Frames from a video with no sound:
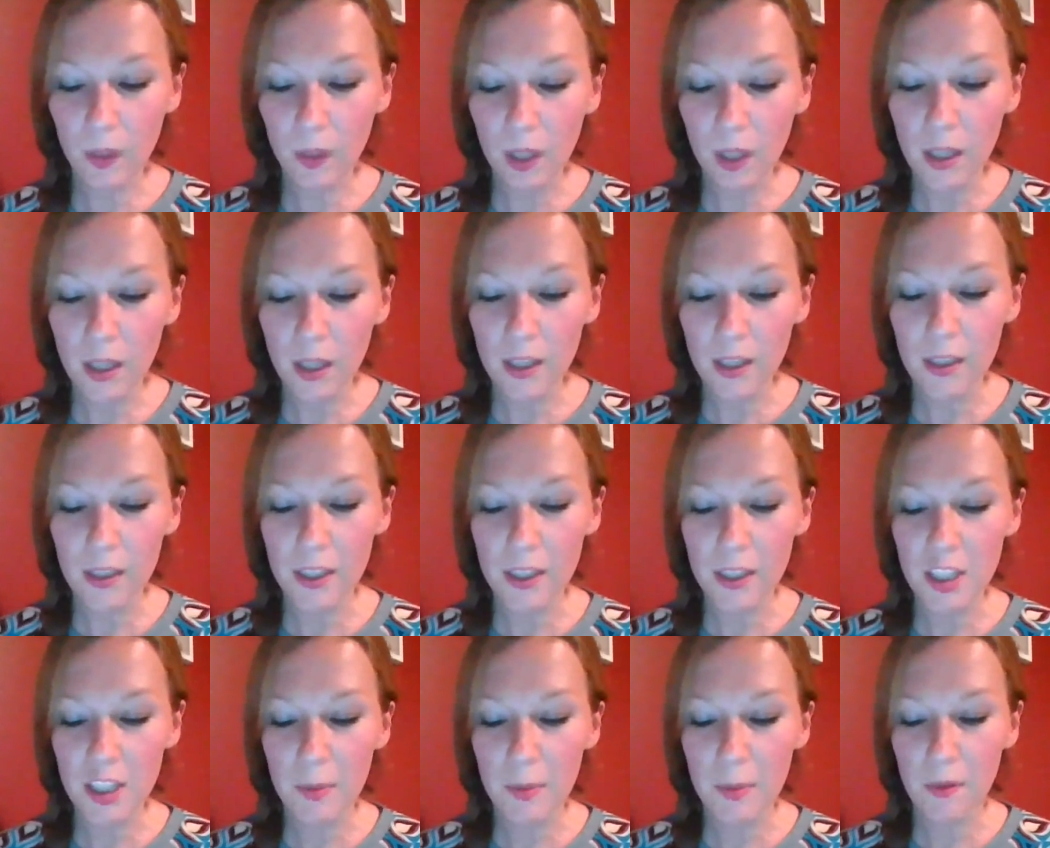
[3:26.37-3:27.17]
In addition
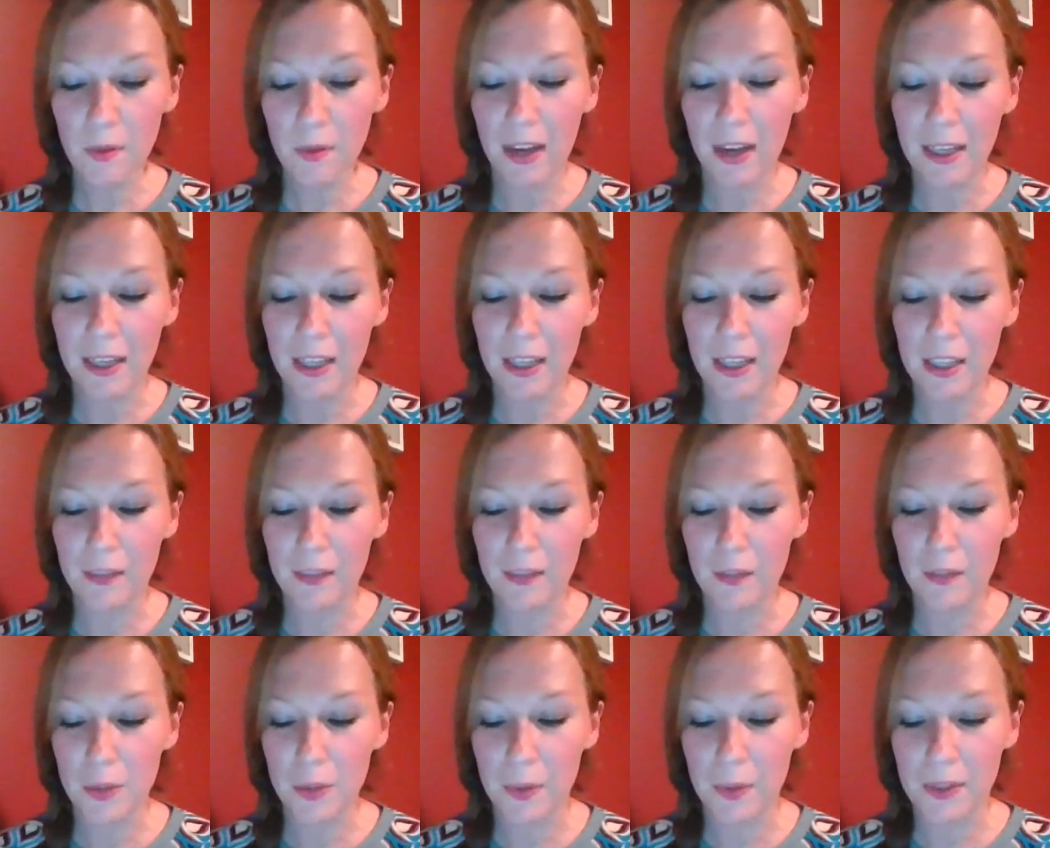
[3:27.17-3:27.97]
to providing
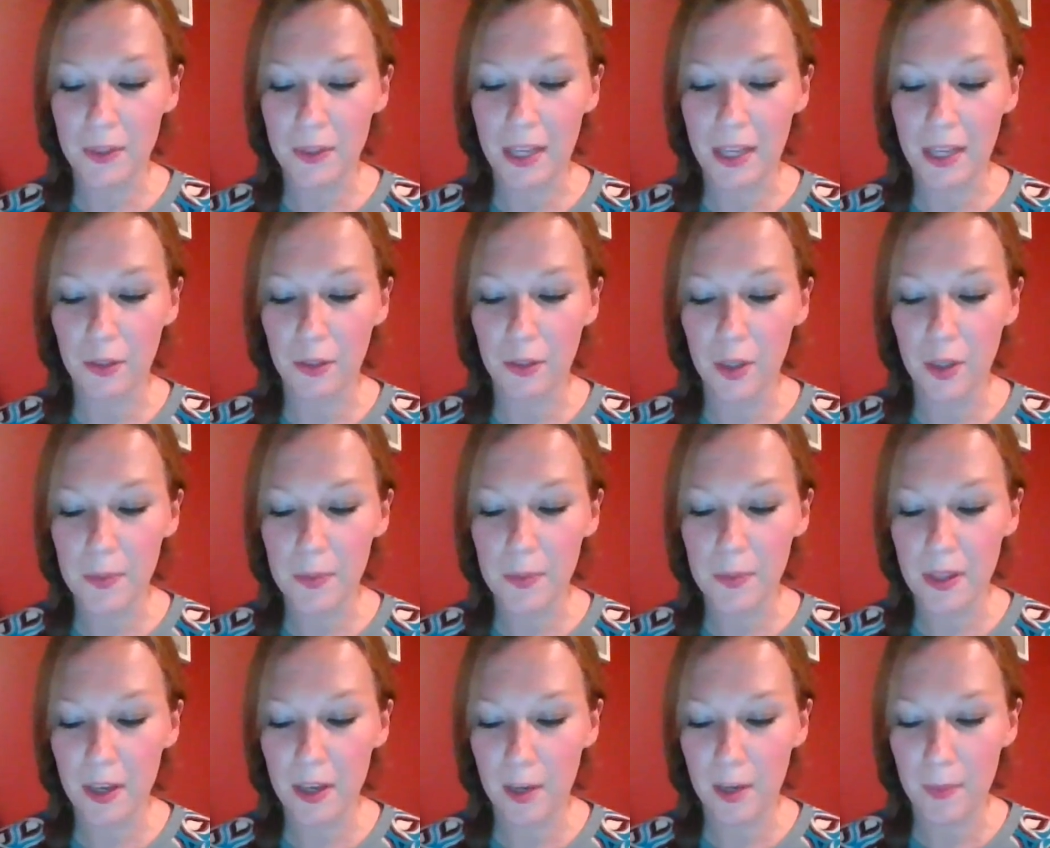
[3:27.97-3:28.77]
individuals and groups
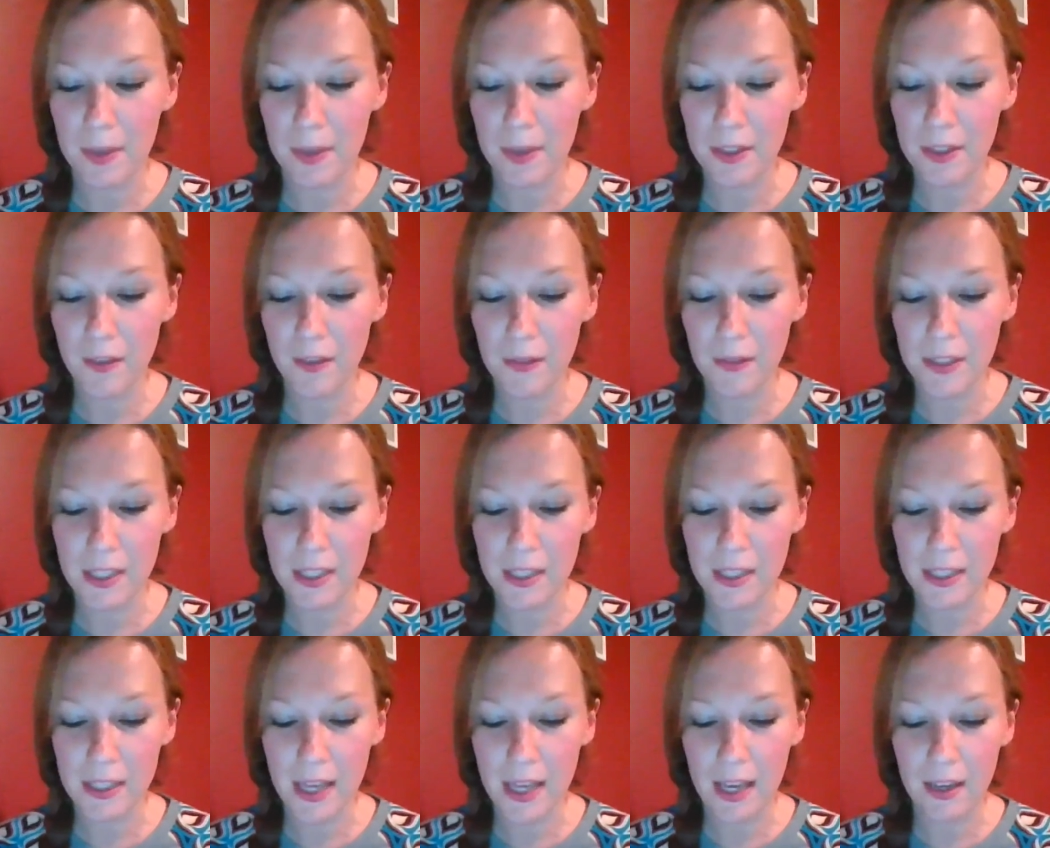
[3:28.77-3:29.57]
therapy services,
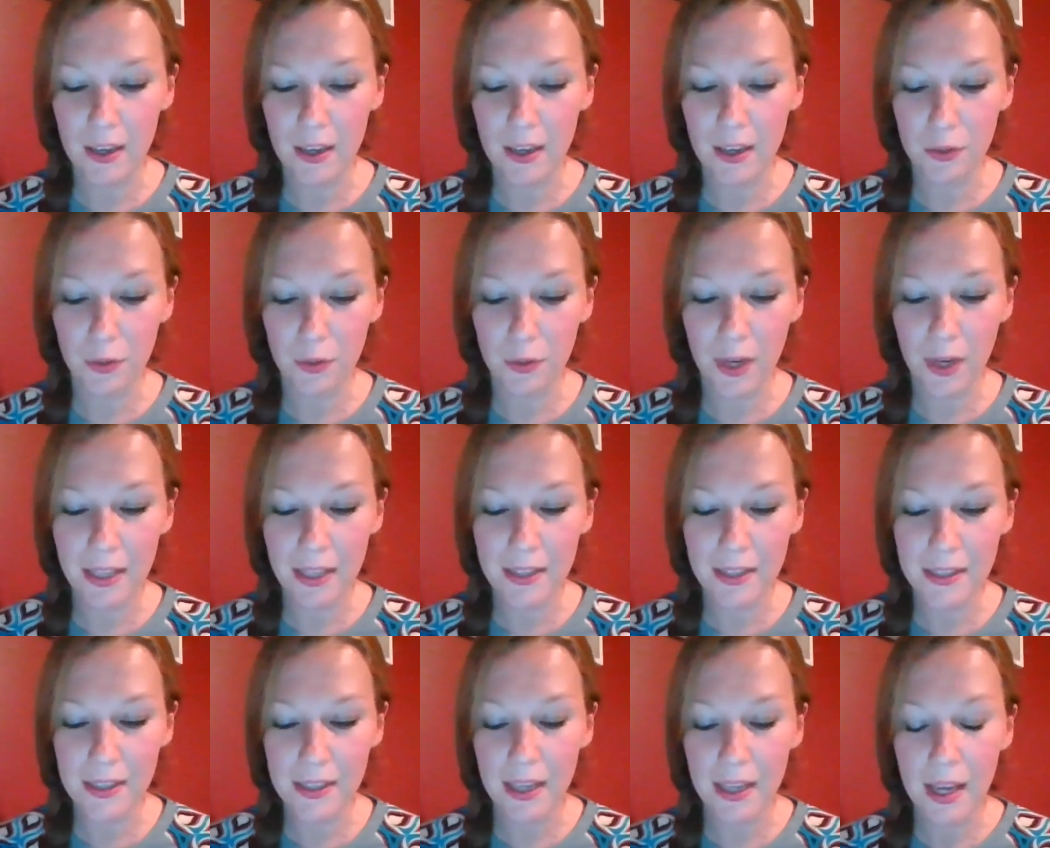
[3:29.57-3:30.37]
Hanna trains